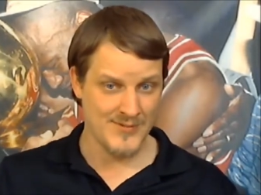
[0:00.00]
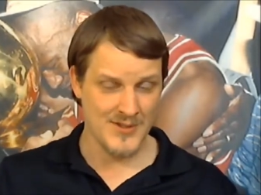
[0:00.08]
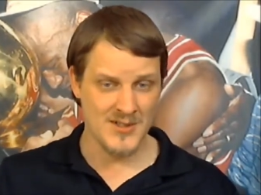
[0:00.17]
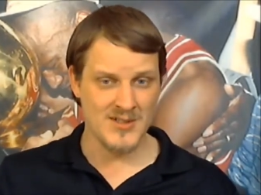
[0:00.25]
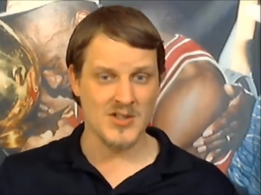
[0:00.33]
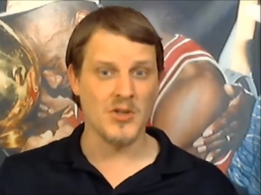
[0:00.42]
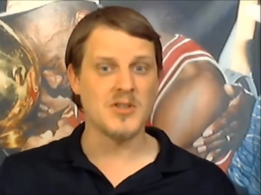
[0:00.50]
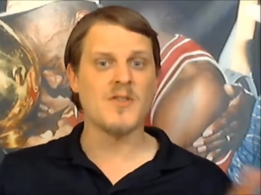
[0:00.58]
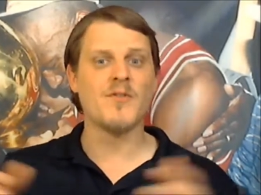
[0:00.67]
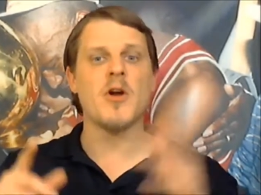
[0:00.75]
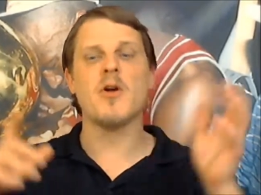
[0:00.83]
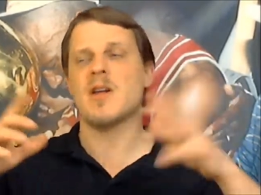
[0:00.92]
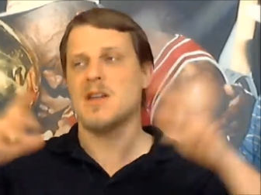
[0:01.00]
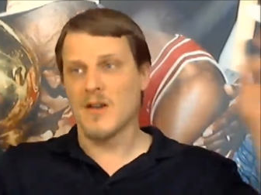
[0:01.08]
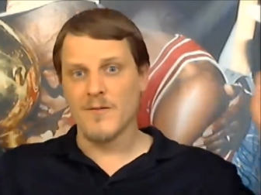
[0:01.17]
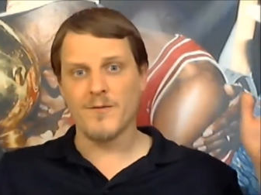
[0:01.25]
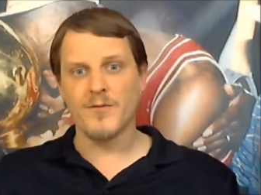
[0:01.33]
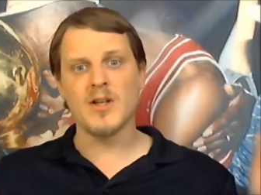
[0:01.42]
So it's a very
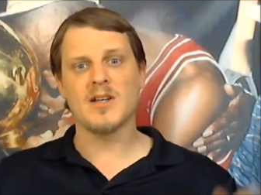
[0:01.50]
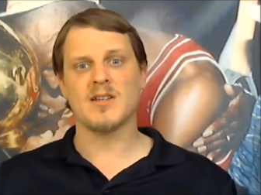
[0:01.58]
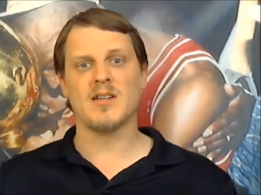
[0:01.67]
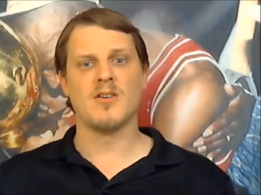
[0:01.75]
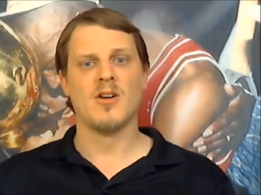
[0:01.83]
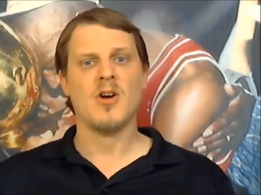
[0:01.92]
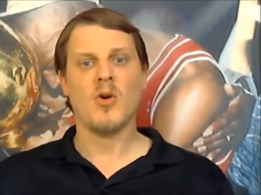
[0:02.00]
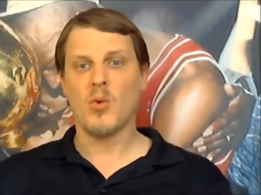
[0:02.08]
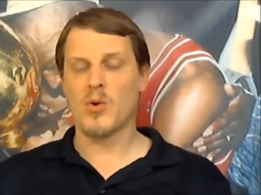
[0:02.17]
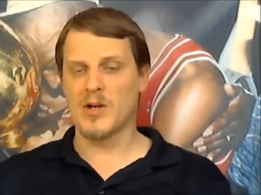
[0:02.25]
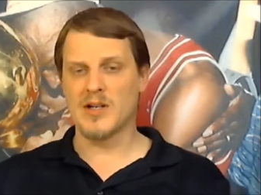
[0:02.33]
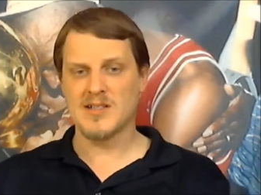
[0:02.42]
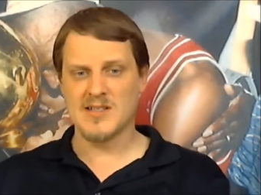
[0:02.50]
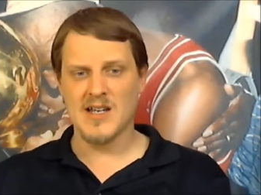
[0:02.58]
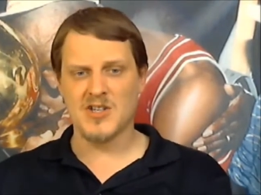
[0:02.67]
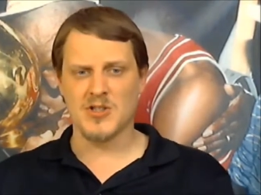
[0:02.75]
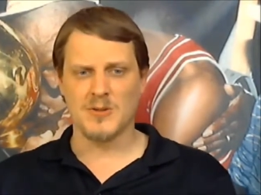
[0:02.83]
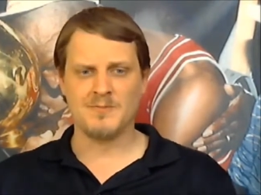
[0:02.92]
conflicted
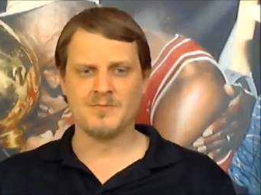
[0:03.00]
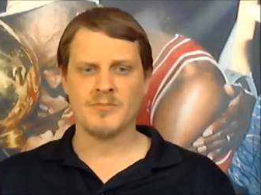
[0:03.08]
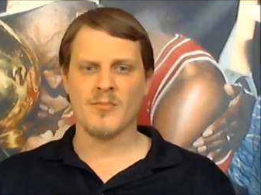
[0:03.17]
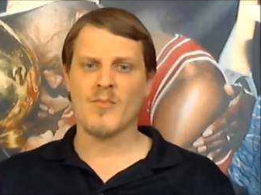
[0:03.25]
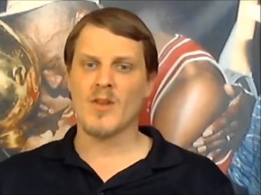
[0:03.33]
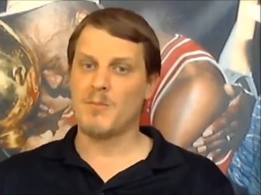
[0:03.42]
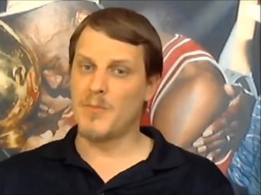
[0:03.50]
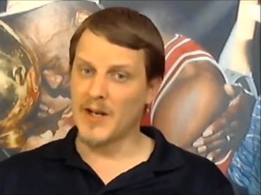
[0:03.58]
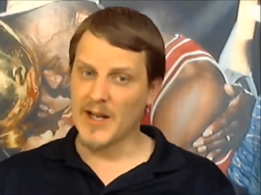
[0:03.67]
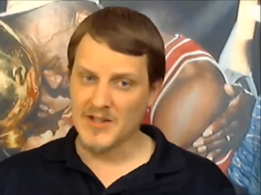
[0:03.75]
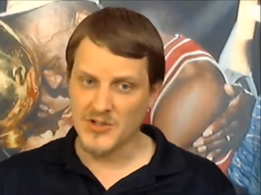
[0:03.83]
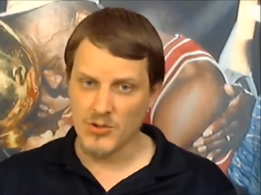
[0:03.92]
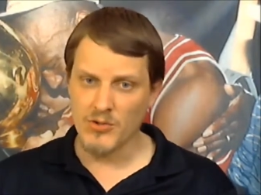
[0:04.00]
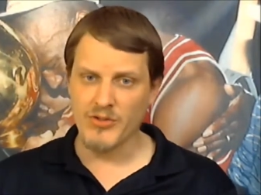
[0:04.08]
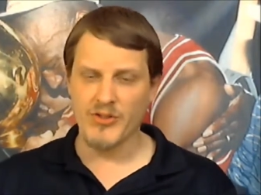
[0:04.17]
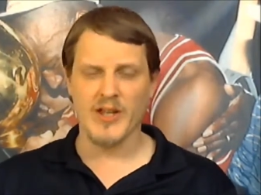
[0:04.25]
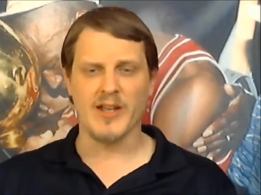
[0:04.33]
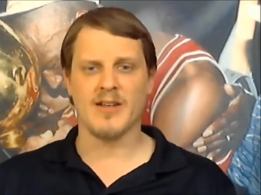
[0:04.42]
organization. But I do
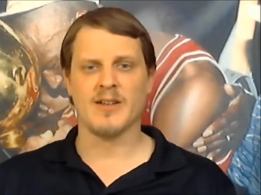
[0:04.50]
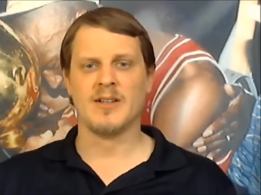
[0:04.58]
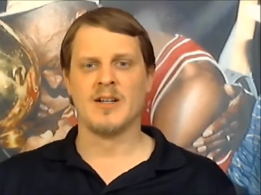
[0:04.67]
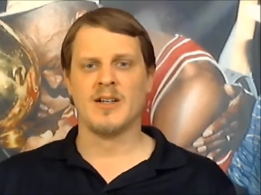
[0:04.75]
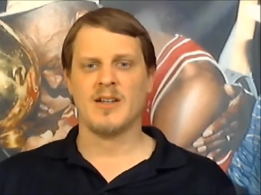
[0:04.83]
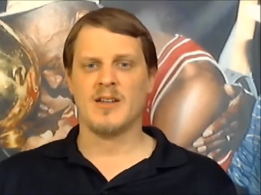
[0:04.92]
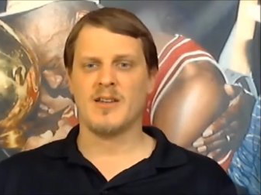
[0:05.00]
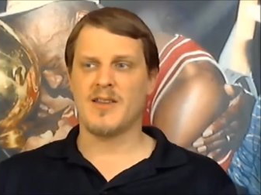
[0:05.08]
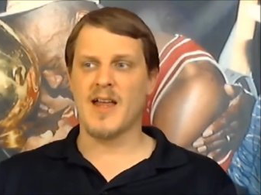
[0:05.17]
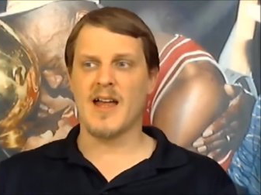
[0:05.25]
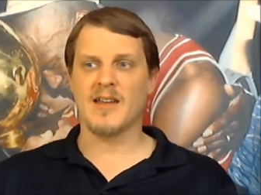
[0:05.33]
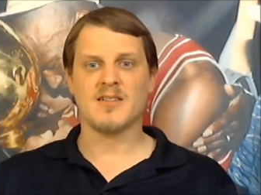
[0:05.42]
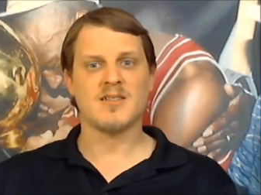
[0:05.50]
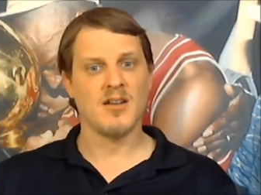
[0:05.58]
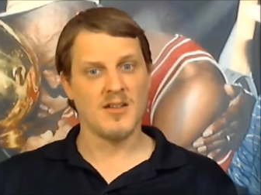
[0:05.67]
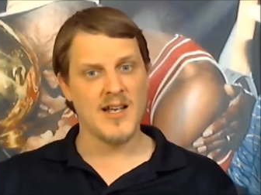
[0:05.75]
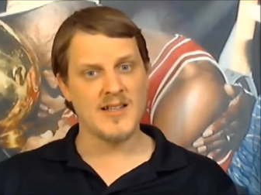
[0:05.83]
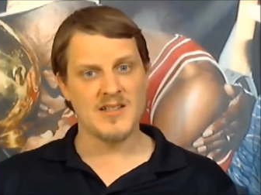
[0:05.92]
think that
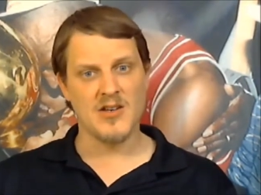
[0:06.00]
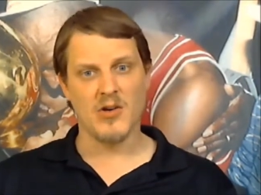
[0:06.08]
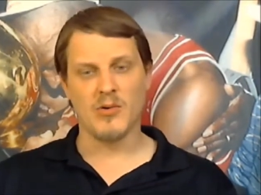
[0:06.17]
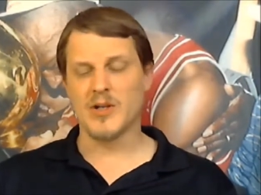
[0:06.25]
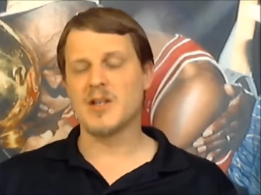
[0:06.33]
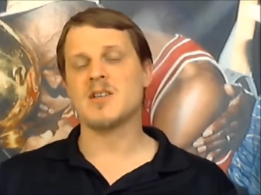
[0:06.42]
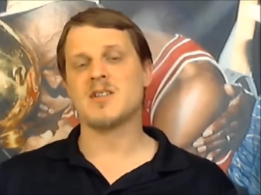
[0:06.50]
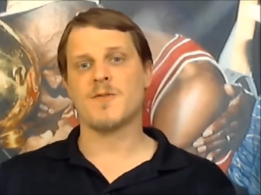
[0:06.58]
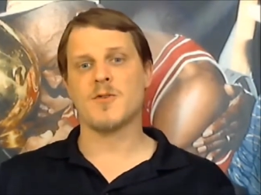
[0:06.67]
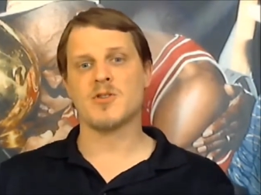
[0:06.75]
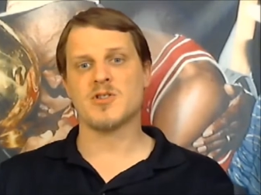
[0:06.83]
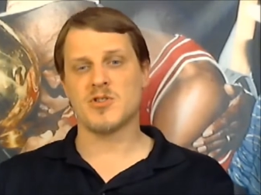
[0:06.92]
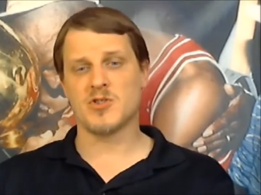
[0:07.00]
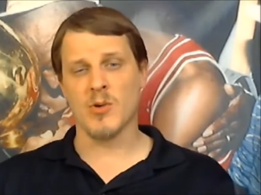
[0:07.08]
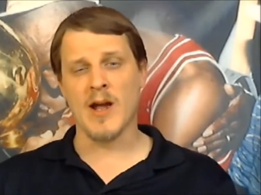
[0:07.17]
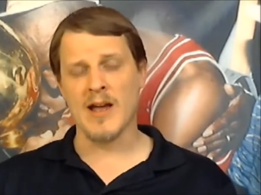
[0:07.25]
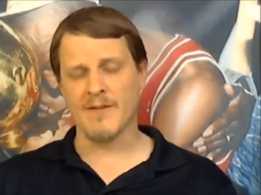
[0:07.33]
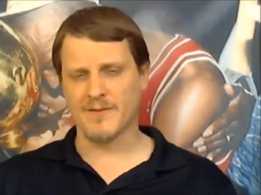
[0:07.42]
Telesco in his first
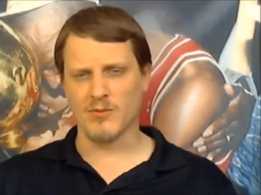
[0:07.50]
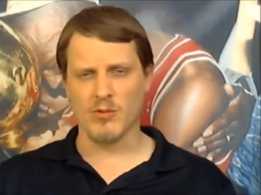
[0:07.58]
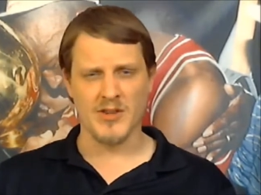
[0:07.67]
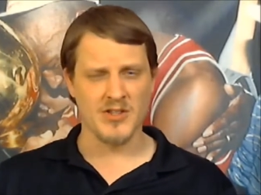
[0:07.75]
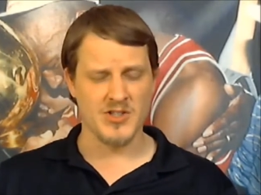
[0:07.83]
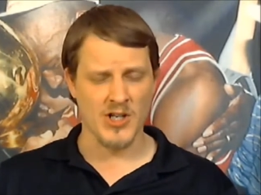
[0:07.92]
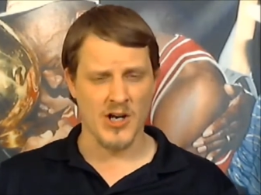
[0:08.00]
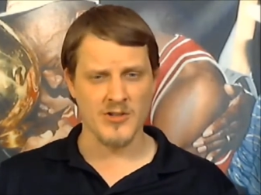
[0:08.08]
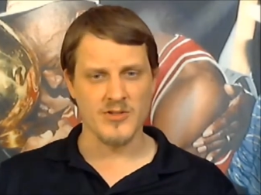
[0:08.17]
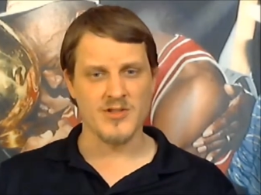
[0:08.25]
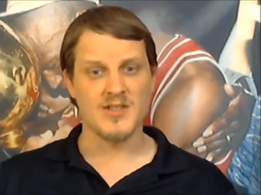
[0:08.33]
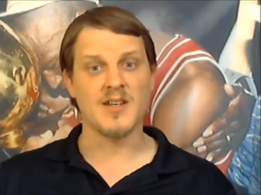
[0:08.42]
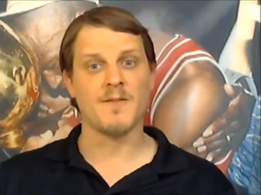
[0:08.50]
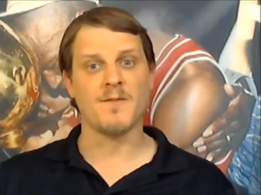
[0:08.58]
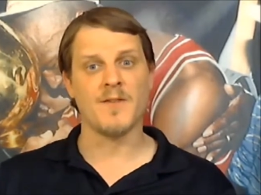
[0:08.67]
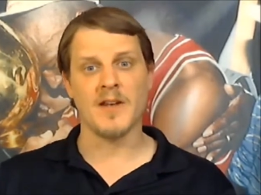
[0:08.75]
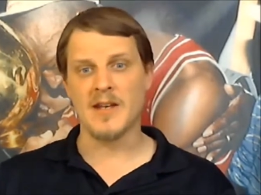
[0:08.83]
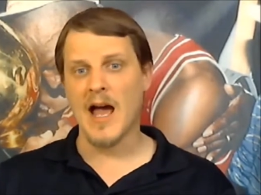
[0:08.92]
draft with the Chargers did a
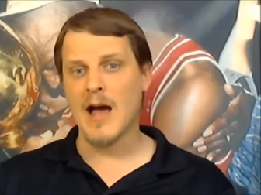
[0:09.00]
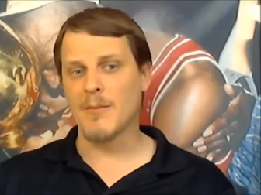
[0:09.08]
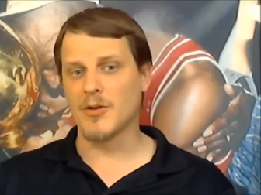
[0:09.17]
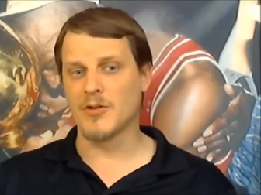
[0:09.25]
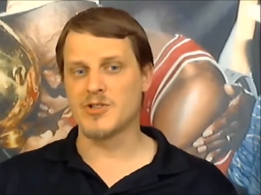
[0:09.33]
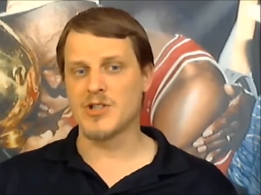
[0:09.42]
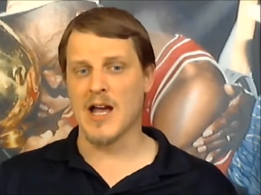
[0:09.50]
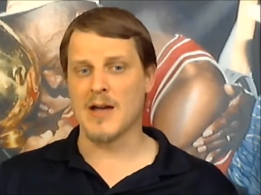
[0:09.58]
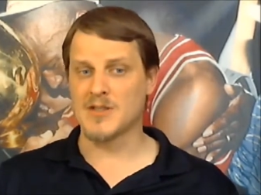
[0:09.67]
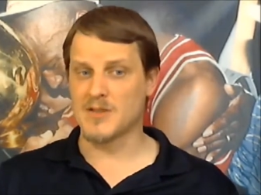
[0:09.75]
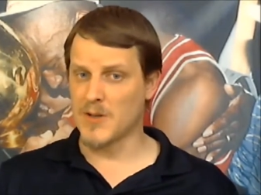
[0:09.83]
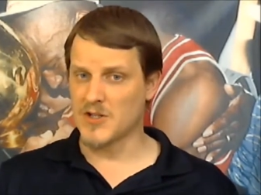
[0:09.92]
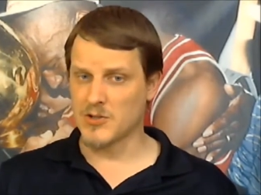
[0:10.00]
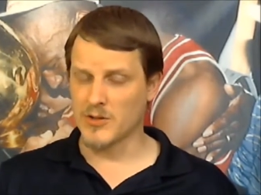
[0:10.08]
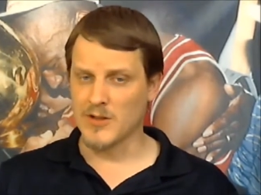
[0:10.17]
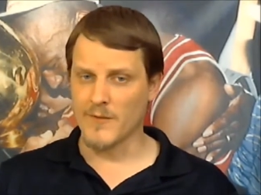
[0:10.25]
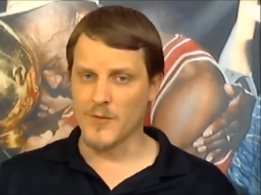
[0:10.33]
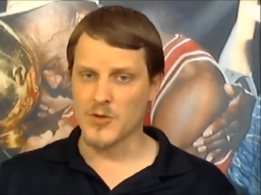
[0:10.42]
phenomenal job, especially
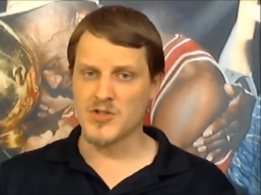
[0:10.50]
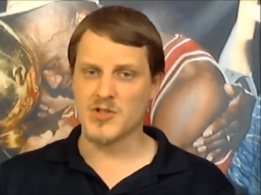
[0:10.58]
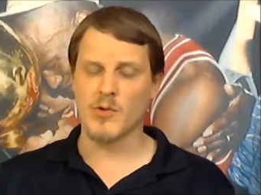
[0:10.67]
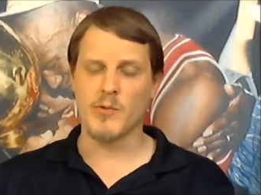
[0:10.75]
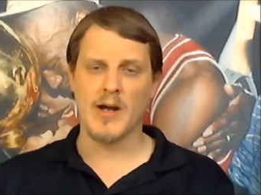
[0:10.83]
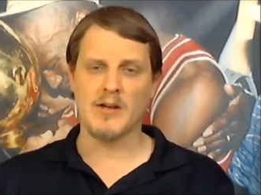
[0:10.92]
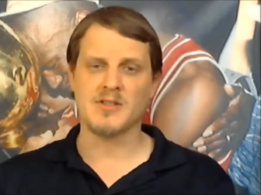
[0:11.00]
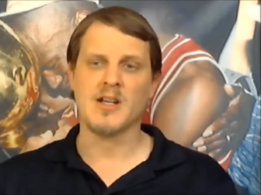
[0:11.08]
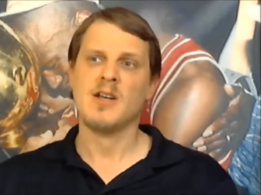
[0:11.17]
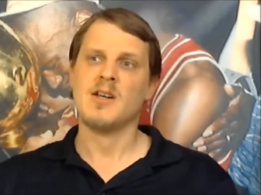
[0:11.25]
in the first three rounds.